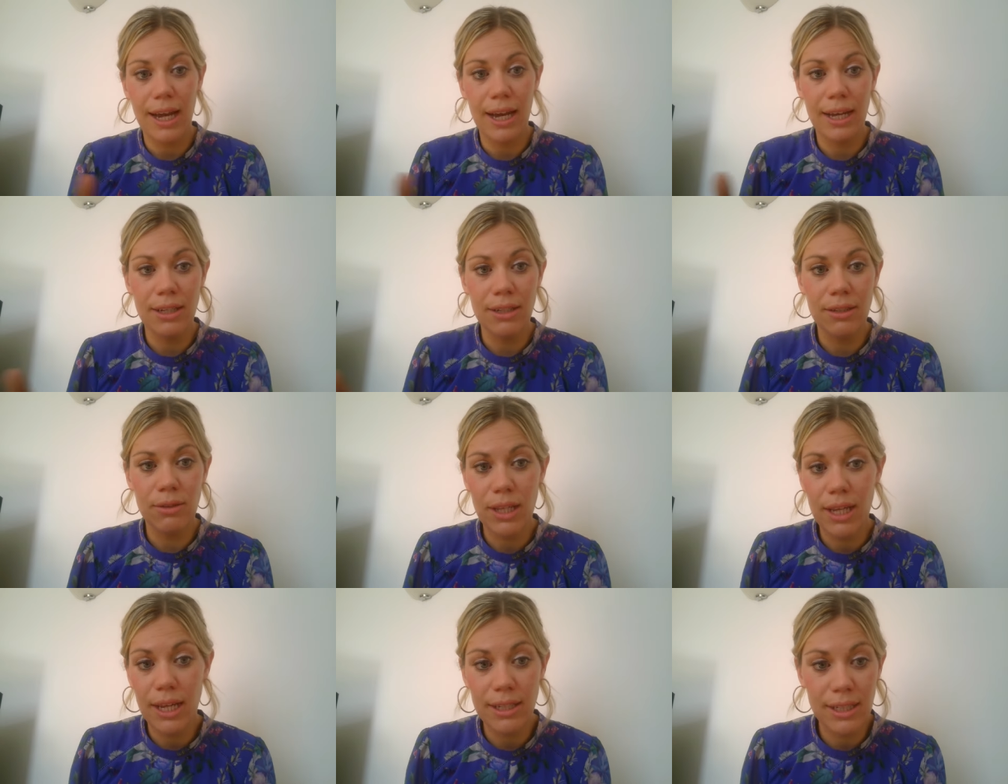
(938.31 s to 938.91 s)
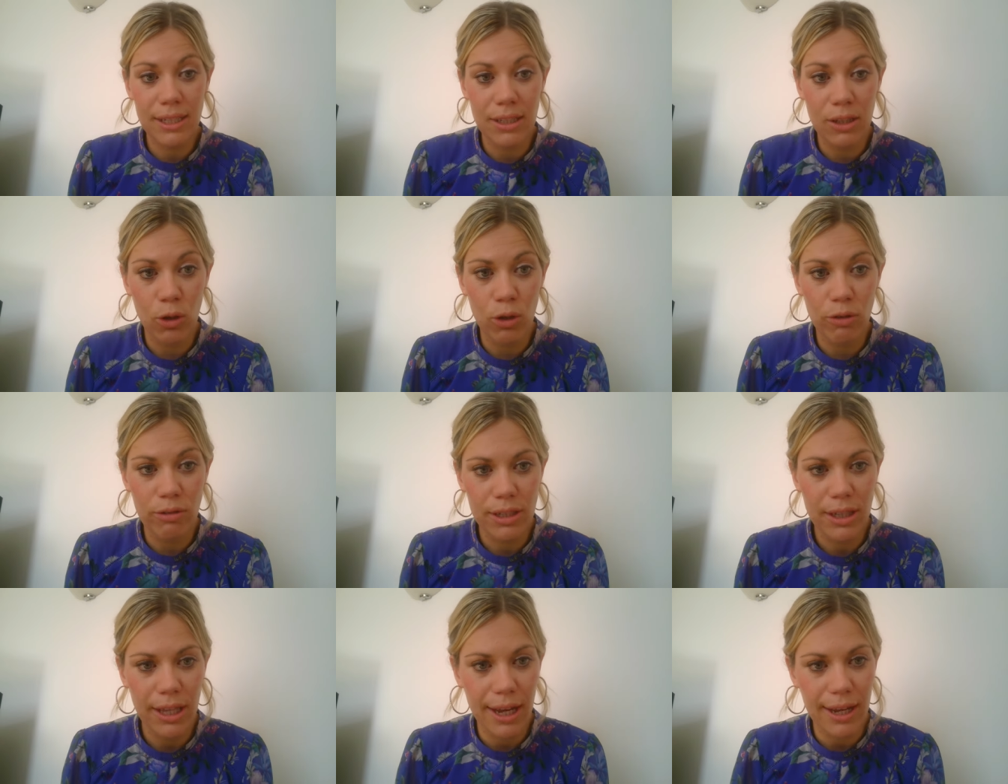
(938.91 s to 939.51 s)
and this
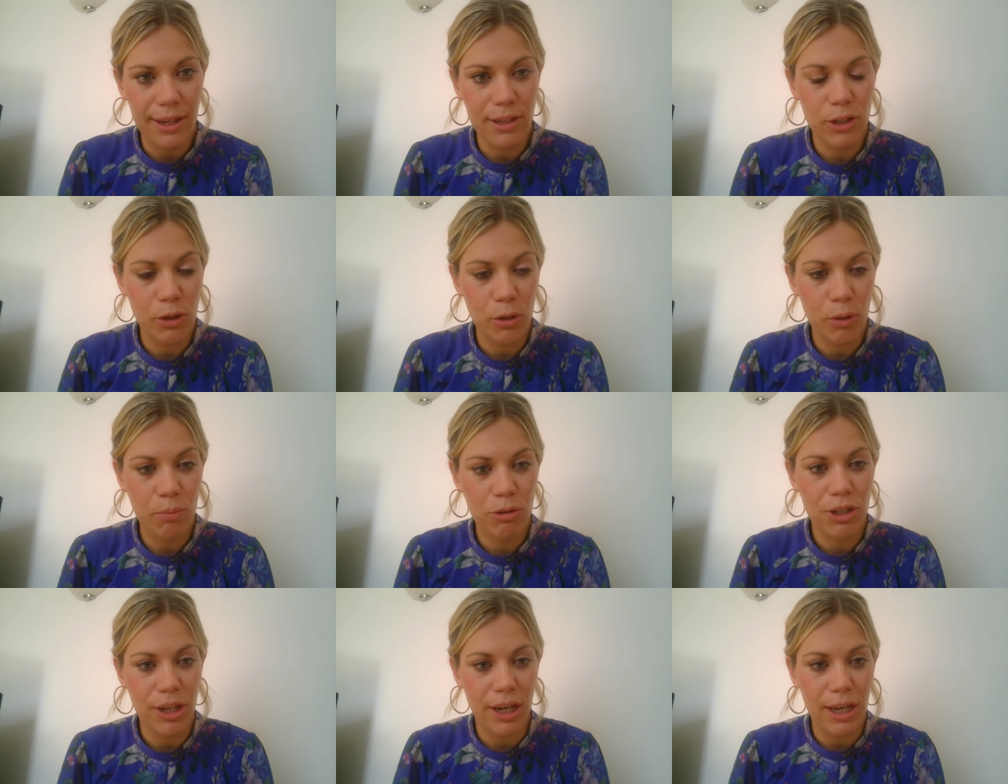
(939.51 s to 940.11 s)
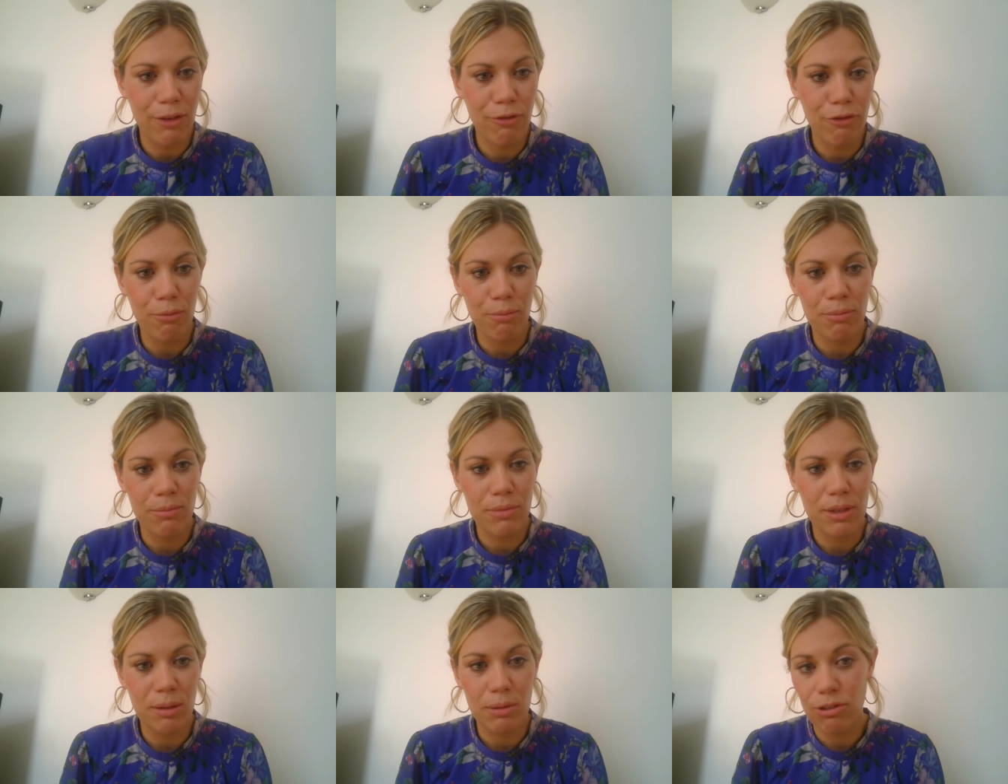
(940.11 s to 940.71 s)
law is there to protect you
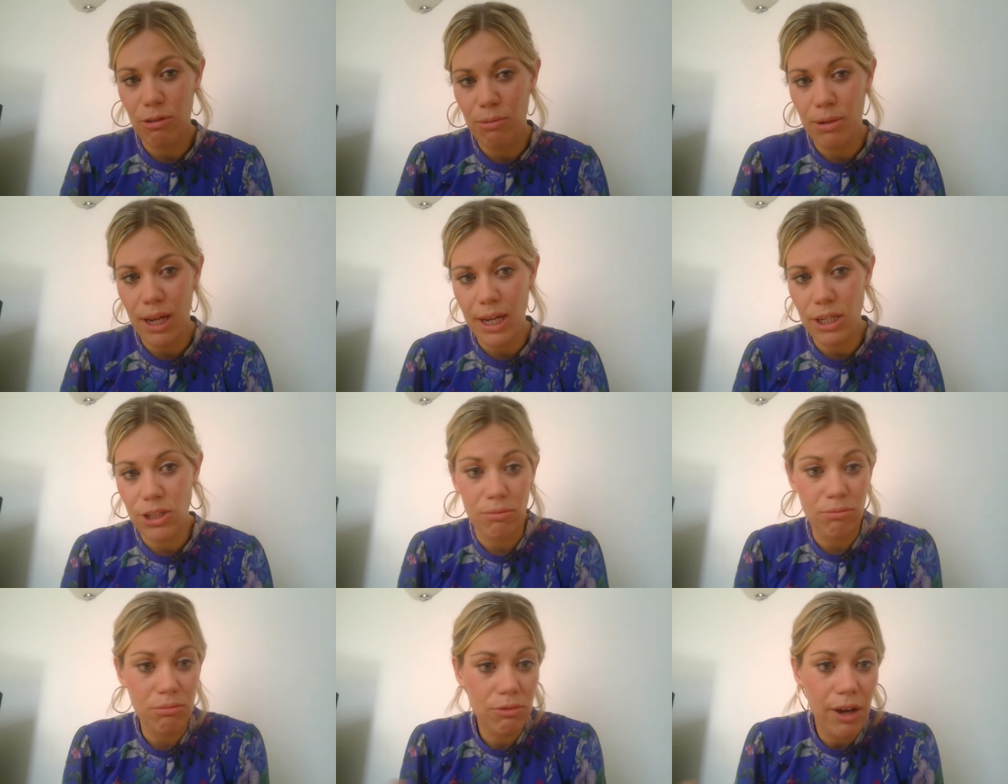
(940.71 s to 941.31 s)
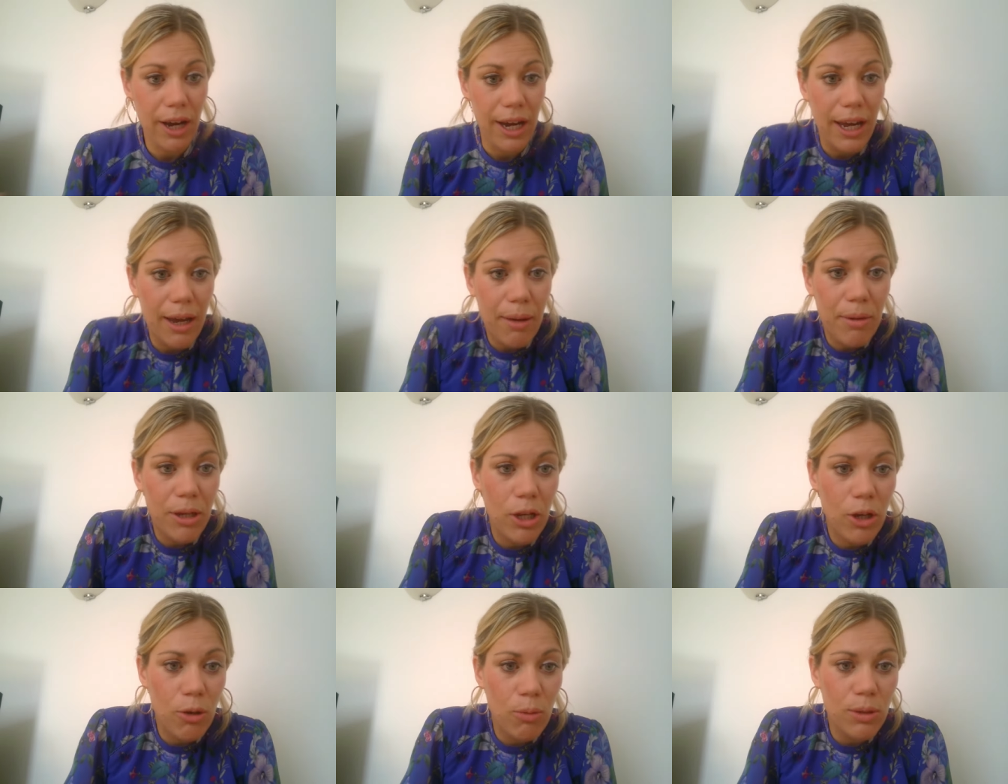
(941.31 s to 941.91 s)
from discrimination. Great.
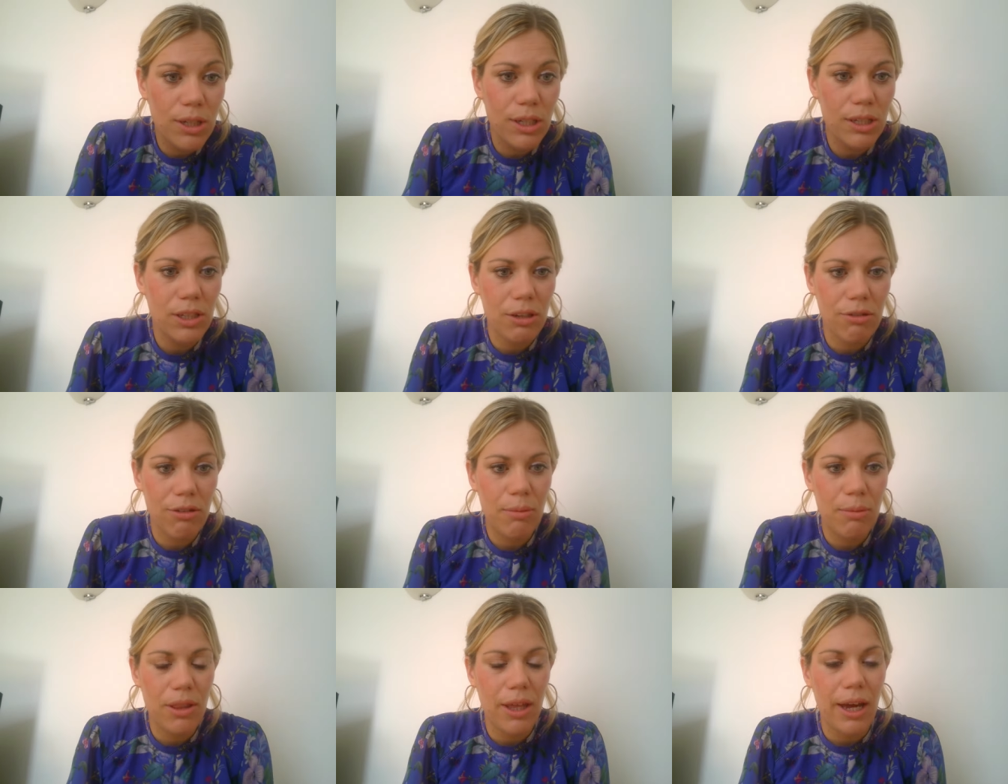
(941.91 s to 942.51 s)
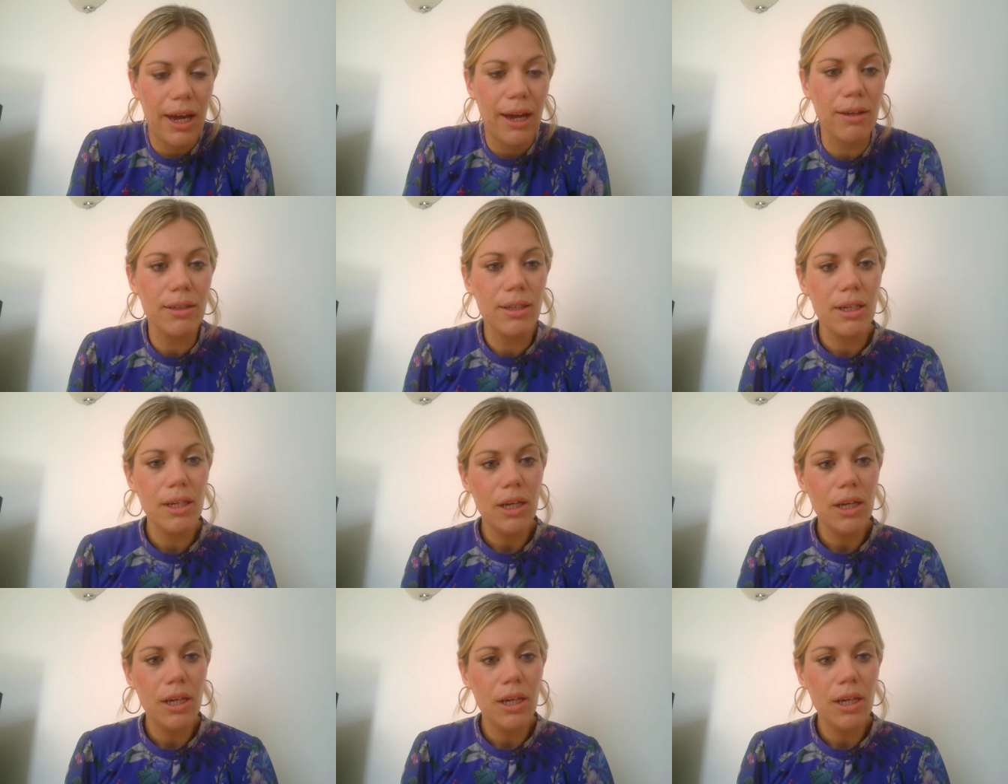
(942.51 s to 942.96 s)
I mean, who would disagree with that?